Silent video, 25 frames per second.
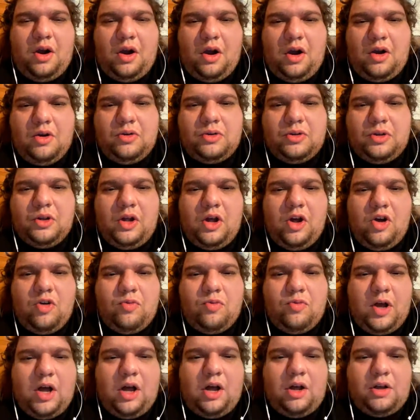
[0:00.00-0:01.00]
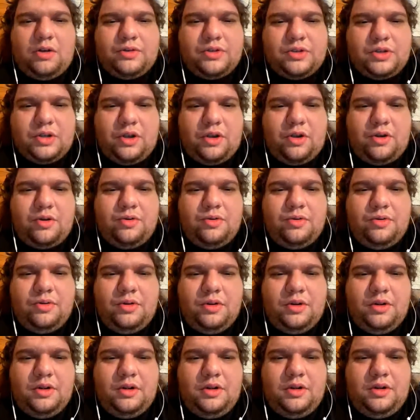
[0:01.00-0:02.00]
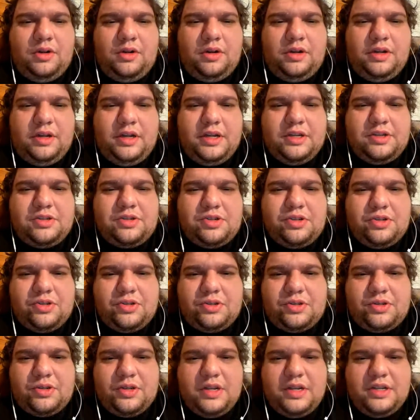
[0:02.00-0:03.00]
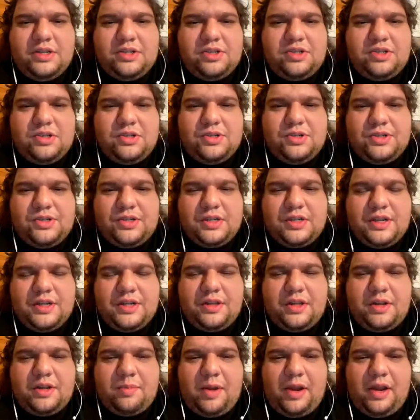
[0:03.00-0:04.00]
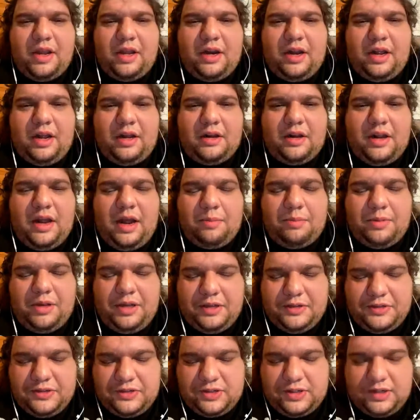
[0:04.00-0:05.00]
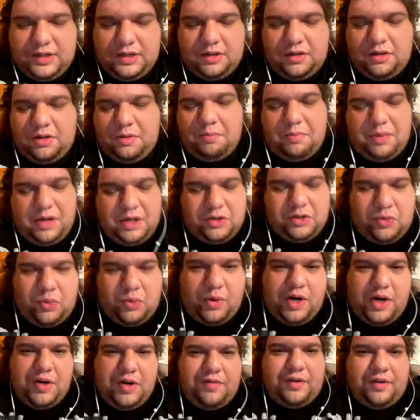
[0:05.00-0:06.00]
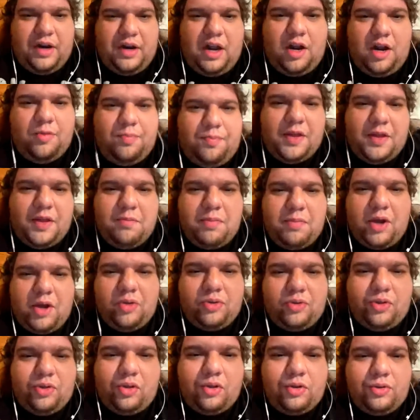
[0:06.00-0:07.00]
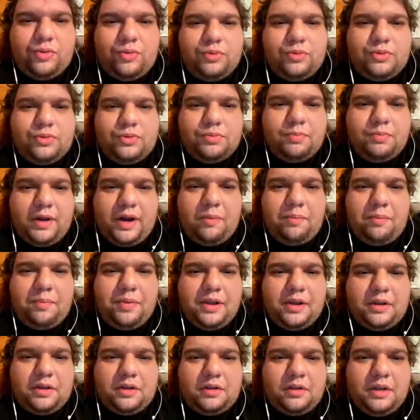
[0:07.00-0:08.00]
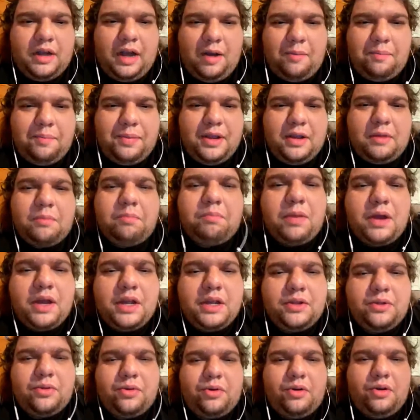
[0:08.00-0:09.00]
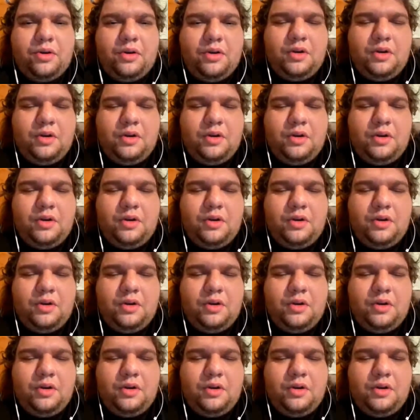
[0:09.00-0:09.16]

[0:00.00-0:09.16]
Oklahoma also. It's just silly, man. I'm getting sick of the Big 12, and I hope they both lose. But I'll pick Baylor.